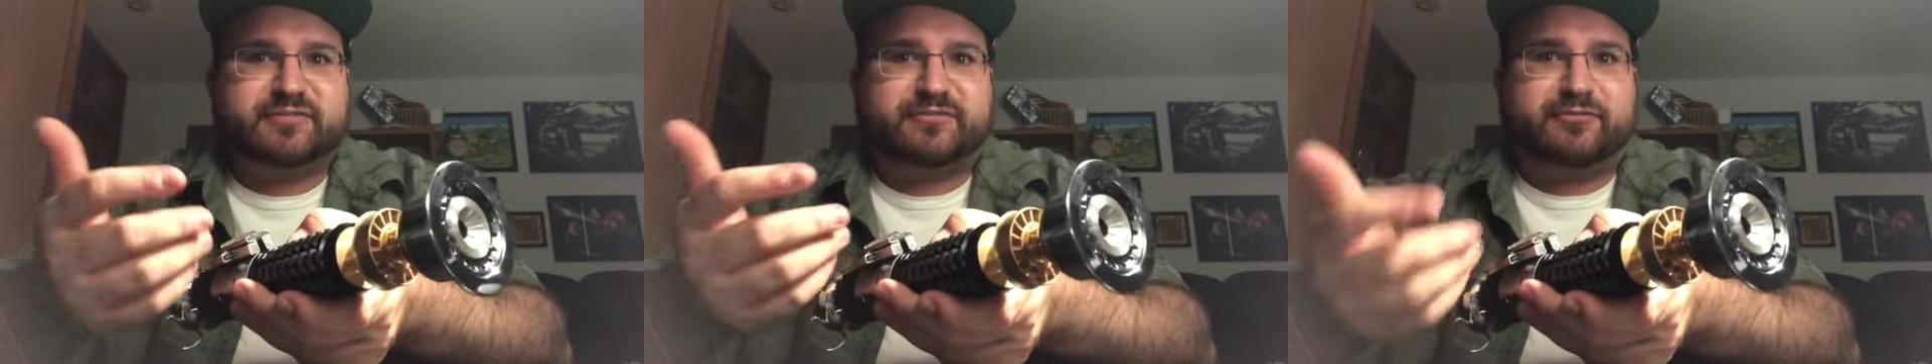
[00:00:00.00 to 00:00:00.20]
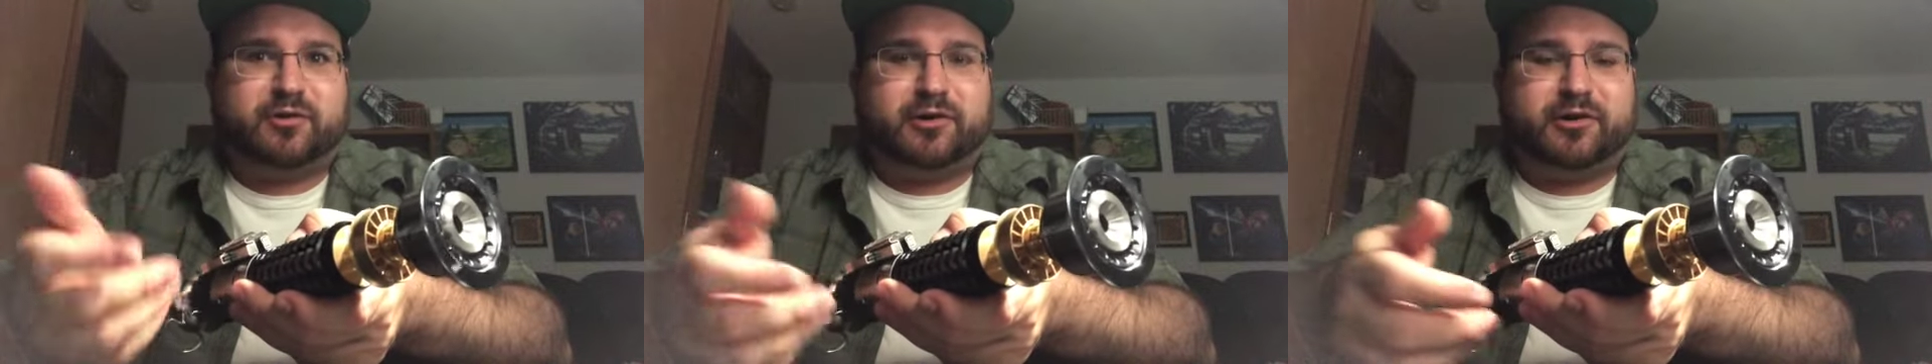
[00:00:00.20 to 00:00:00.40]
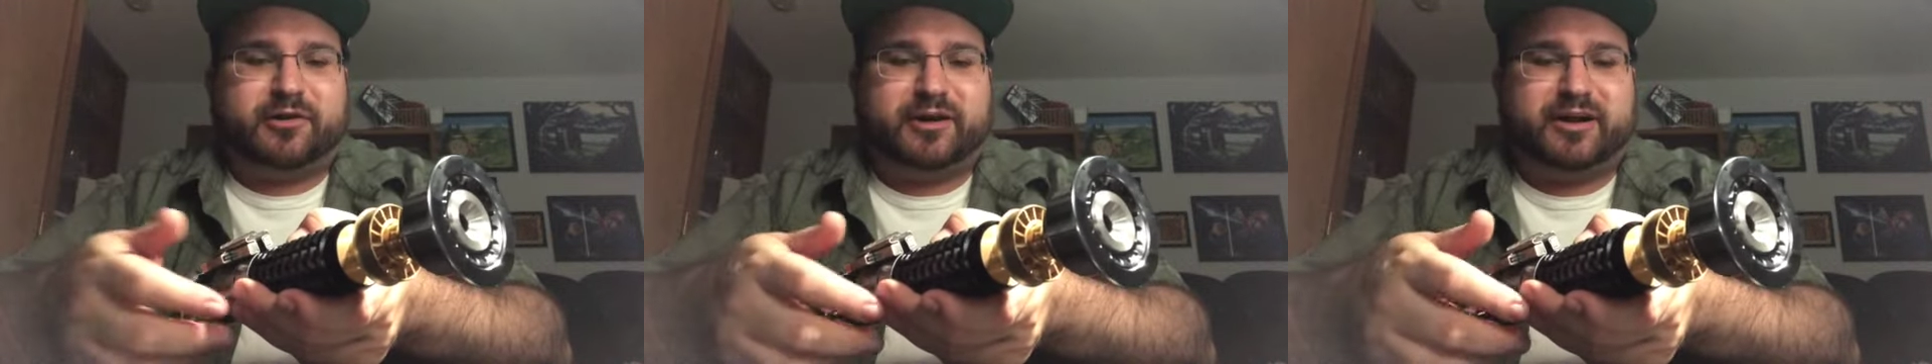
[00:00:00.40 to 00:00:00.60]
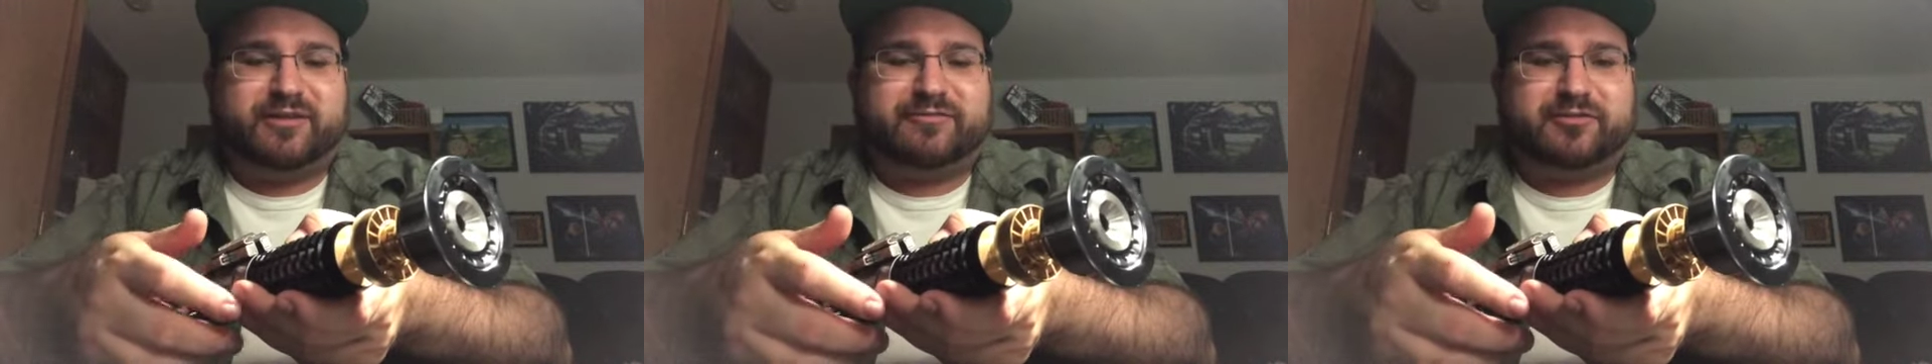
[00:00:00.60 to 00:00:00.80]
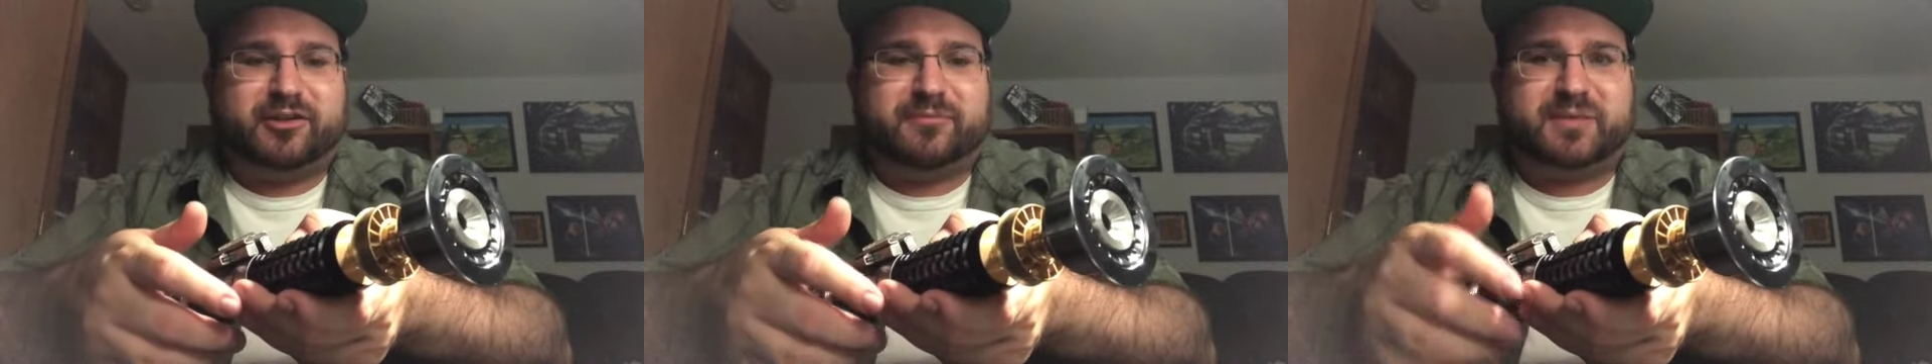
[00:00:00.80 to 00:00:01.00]
for
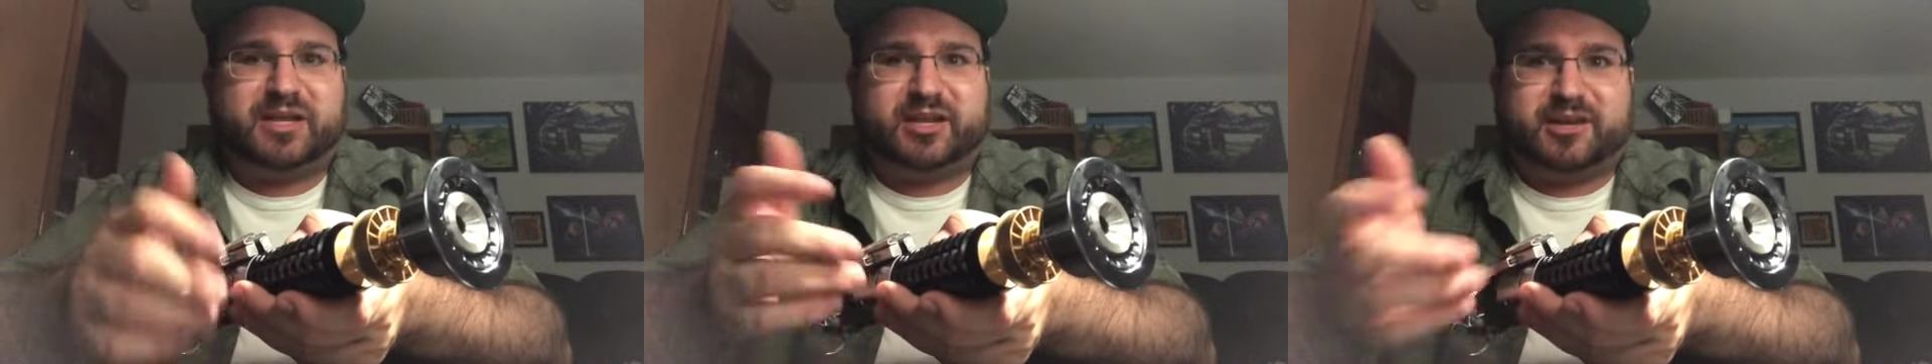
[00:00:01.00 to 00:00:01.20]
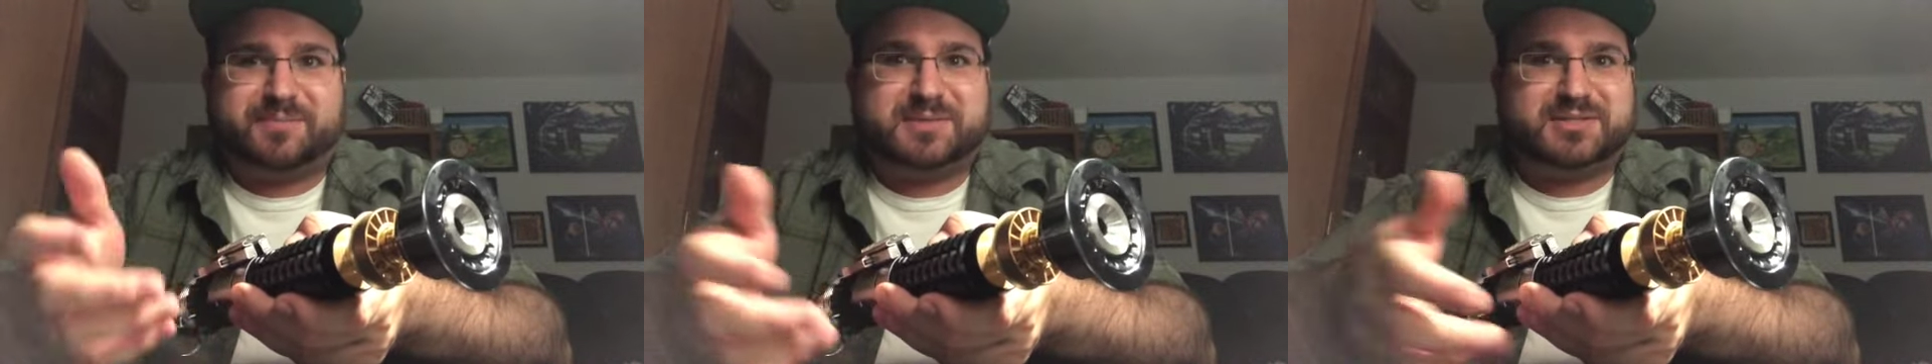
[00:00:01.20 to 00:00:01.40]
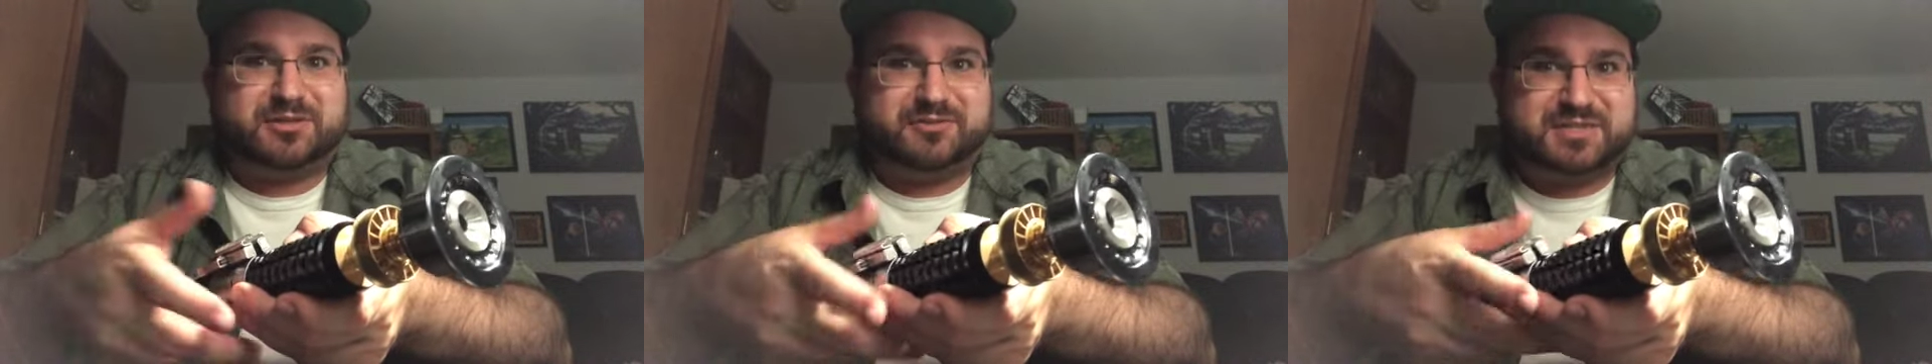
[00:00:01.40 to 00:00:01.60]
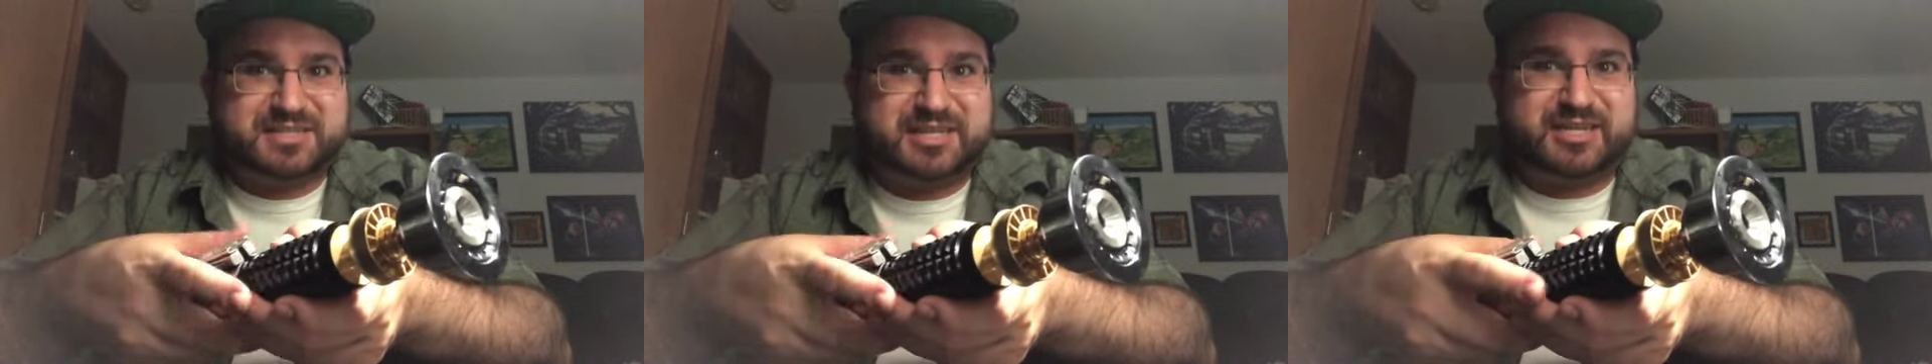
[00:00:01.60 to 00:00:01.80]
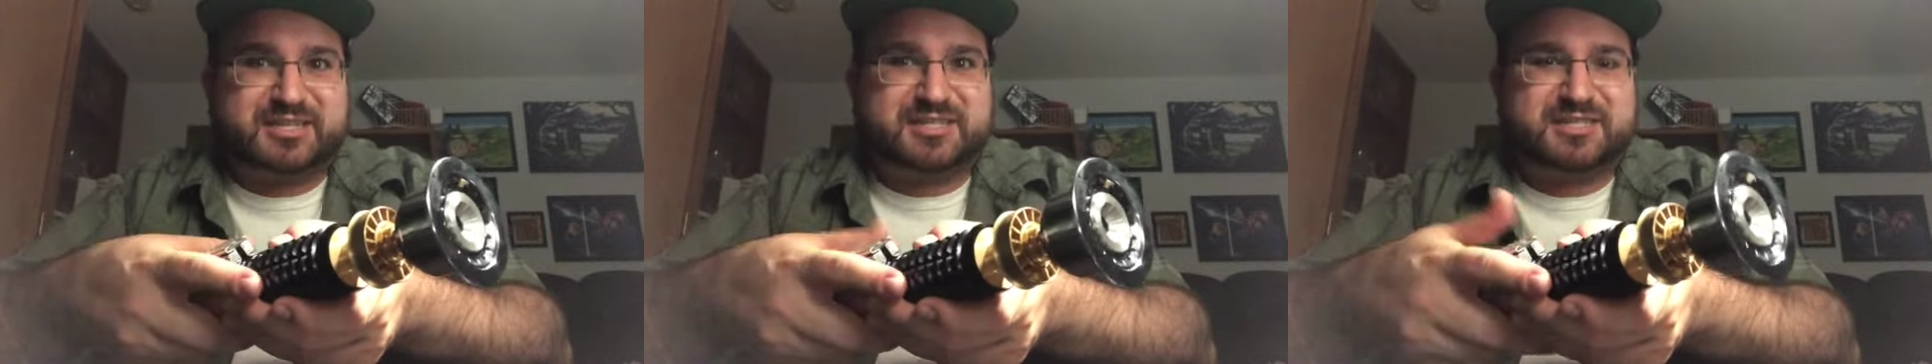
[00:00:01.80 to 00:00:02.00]
filming in episode
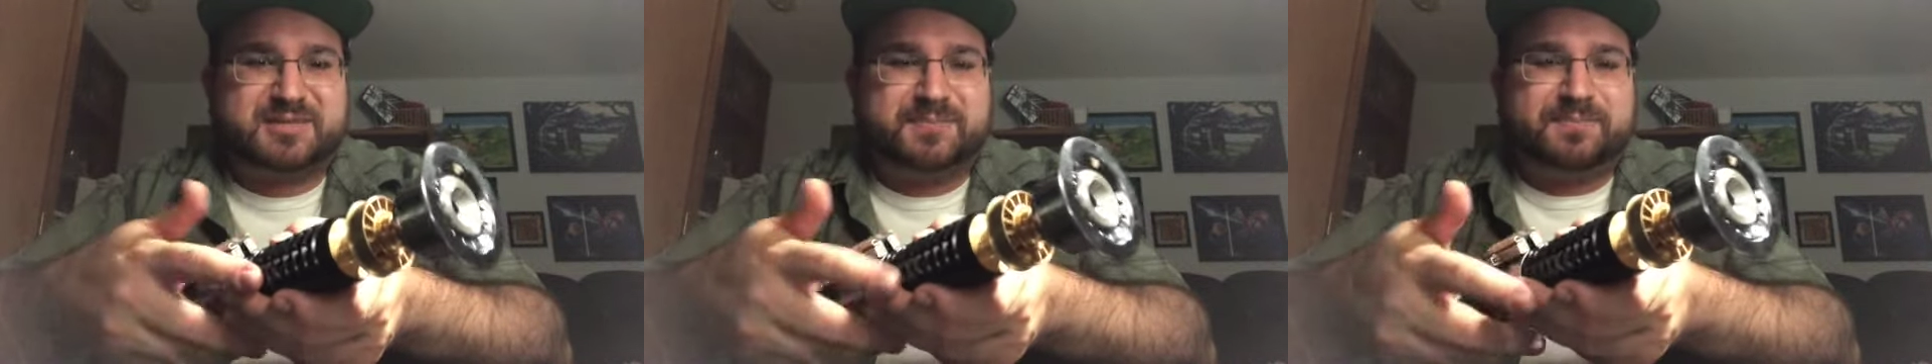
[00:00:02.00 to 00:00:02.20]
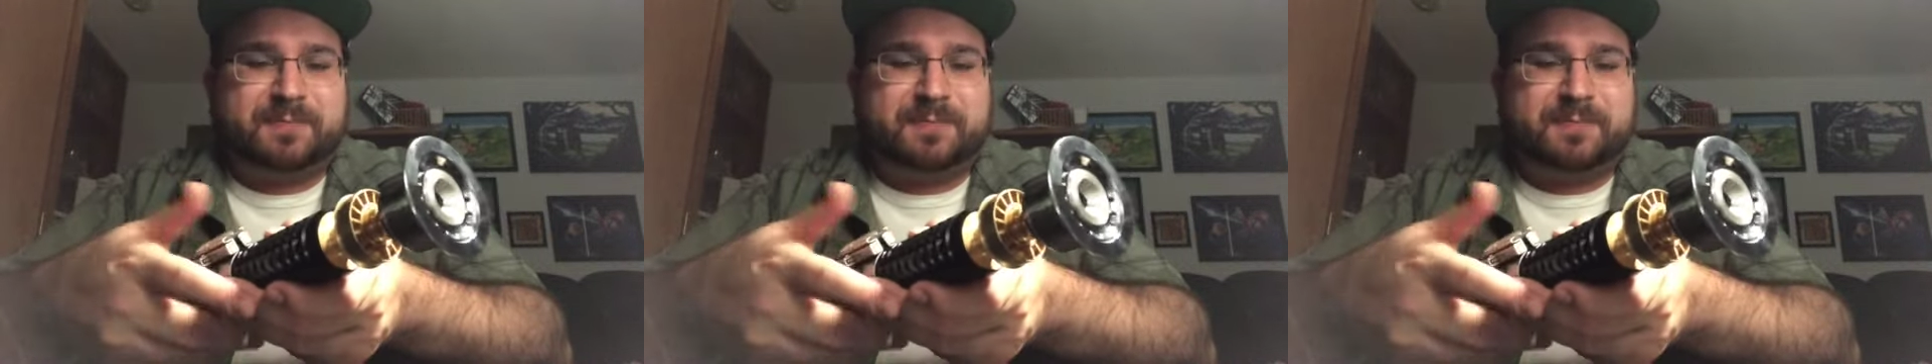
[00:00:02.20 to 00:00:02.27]
6.